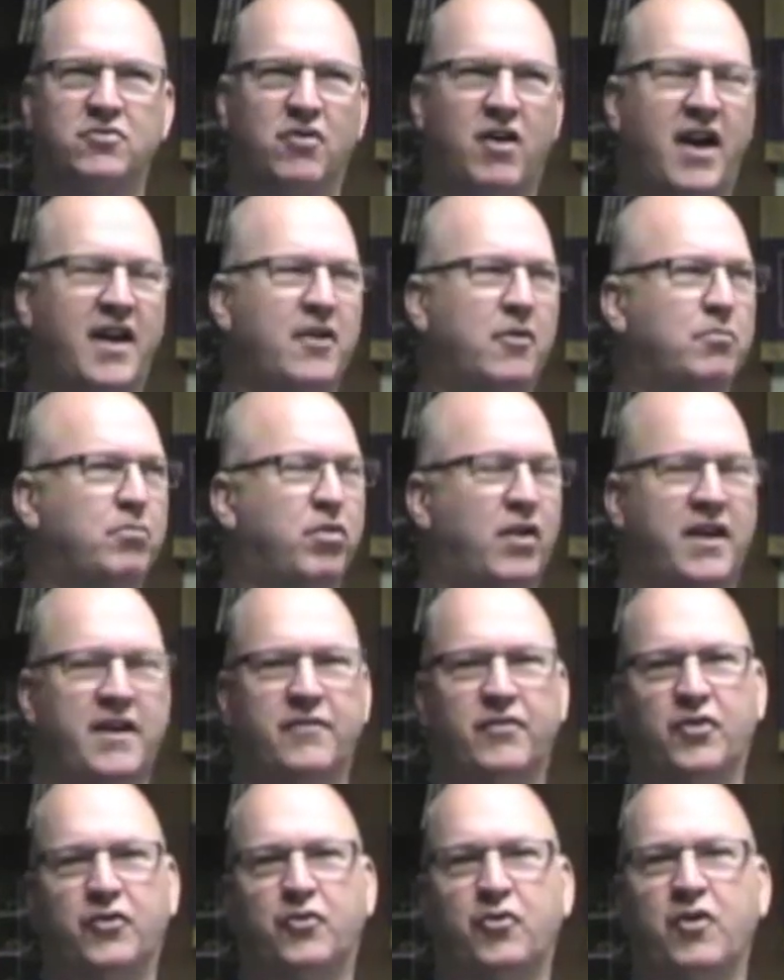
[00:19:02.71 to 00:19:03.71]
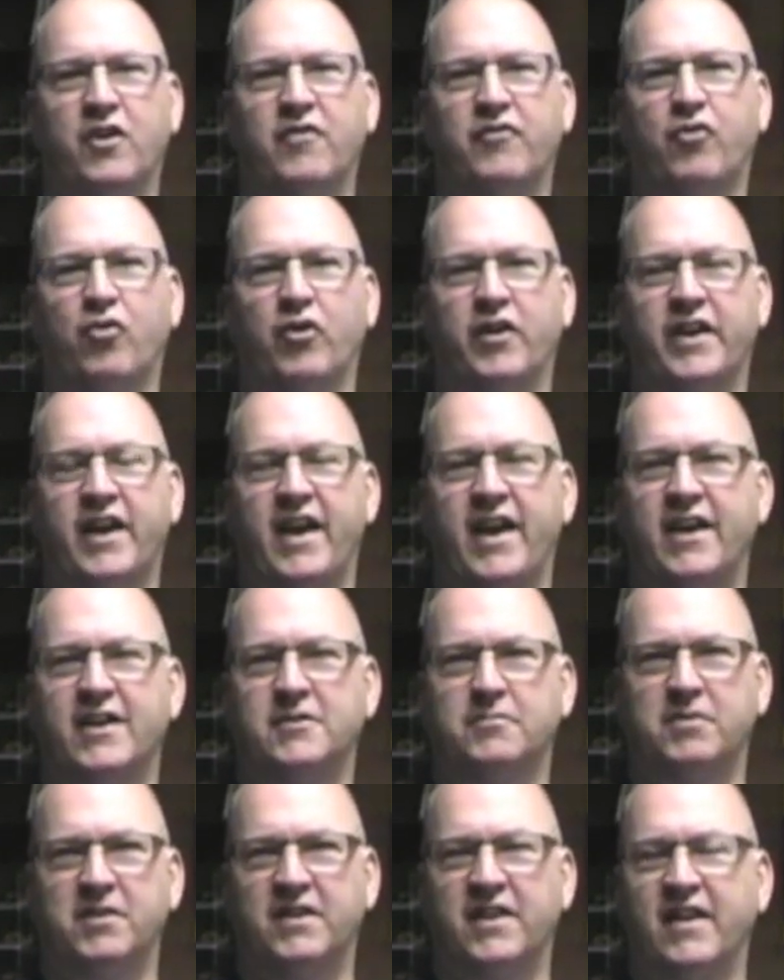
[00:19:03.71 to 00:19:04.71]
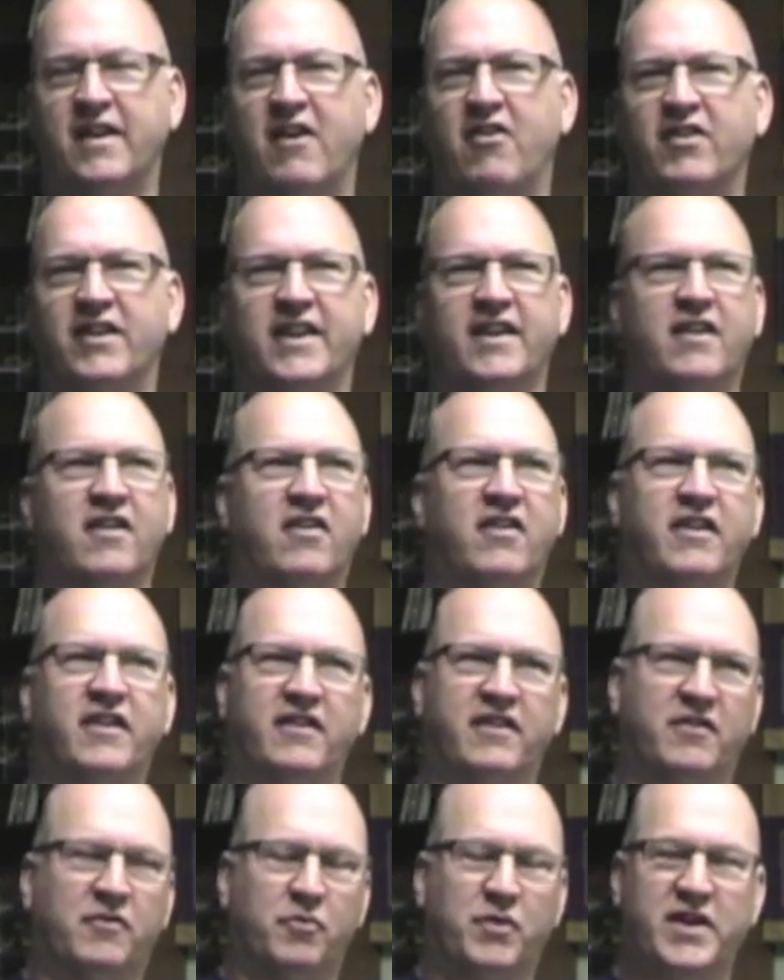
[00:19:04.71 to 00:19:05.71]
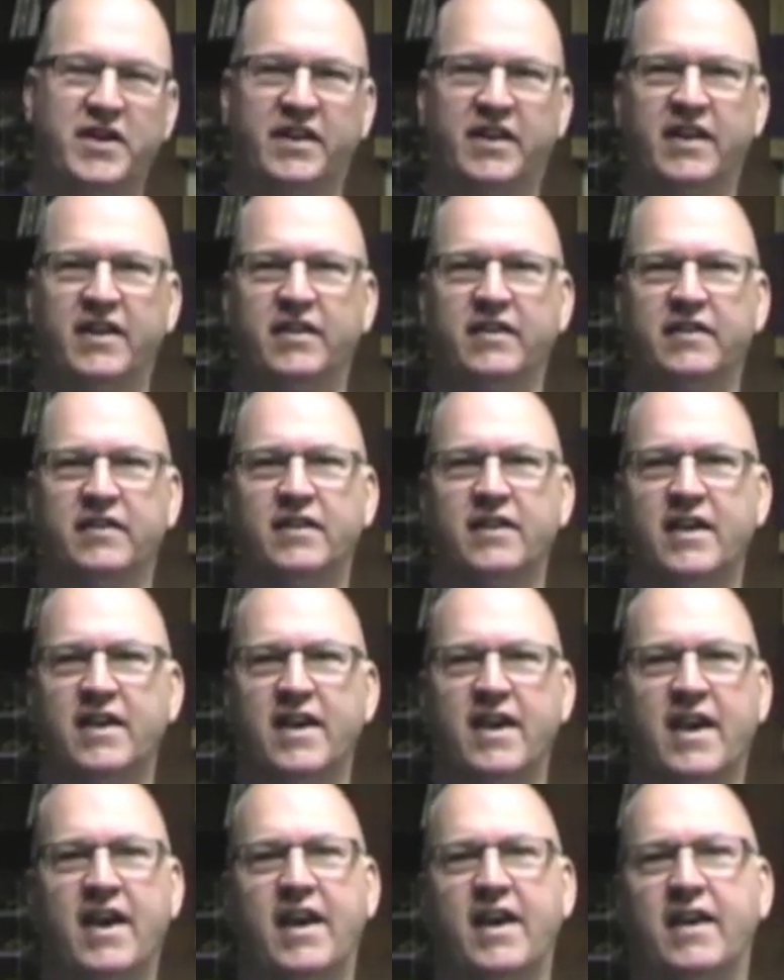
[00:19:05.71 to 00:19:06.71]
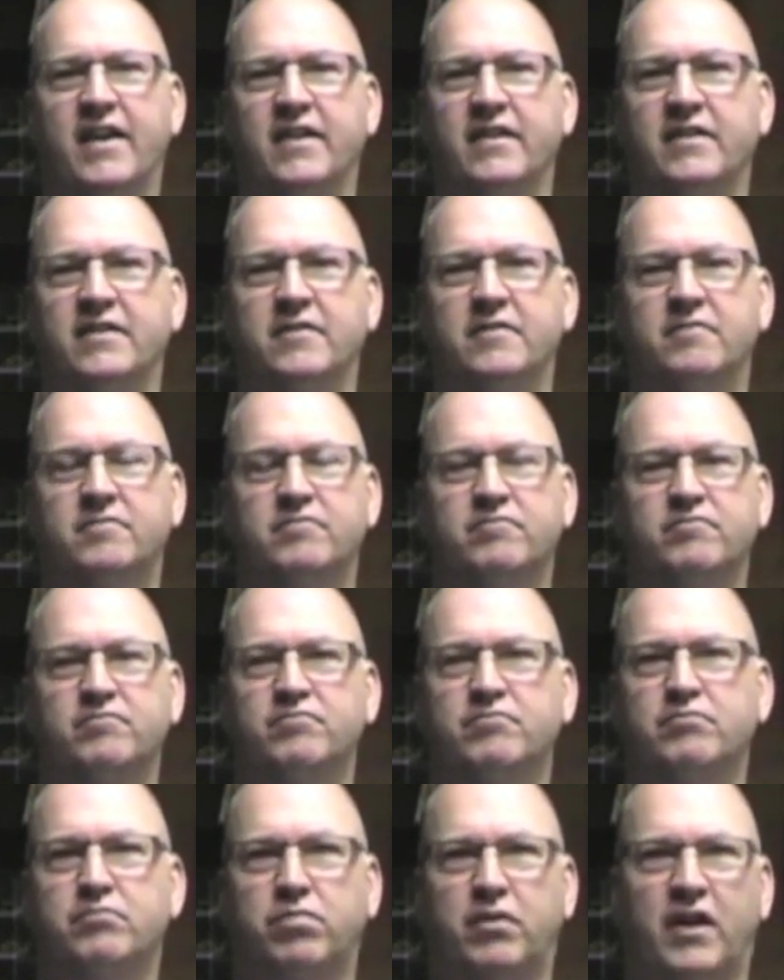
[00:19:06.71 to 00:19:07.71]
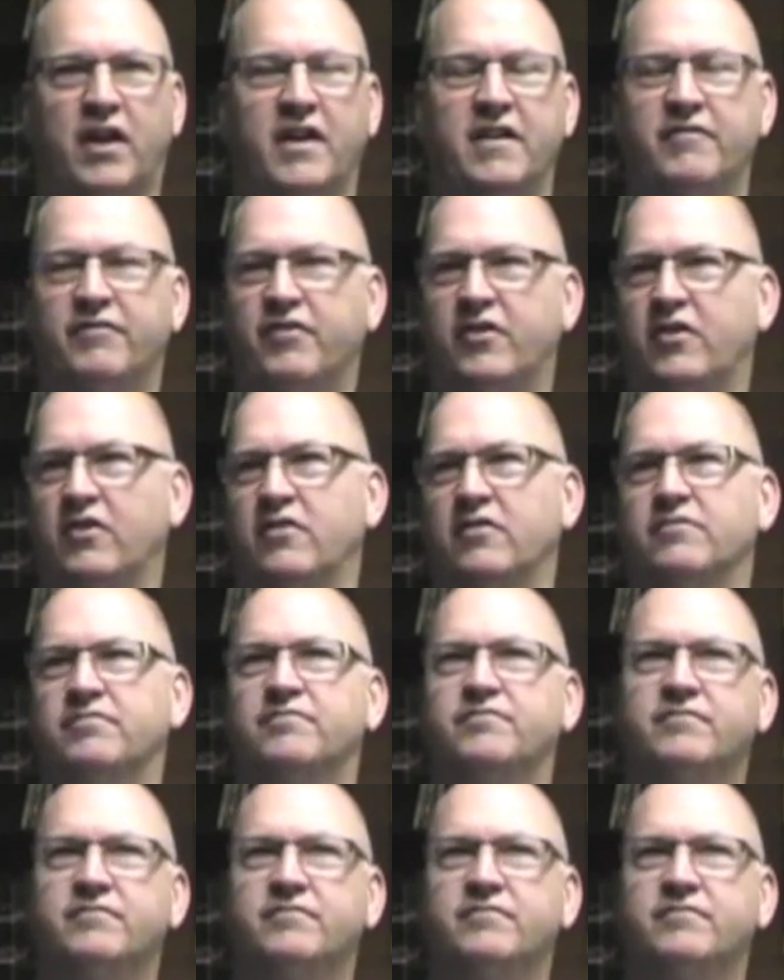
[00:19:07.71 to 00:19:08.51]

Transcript: where I don't play for three or four days, but then I'll get on on a weekend and play for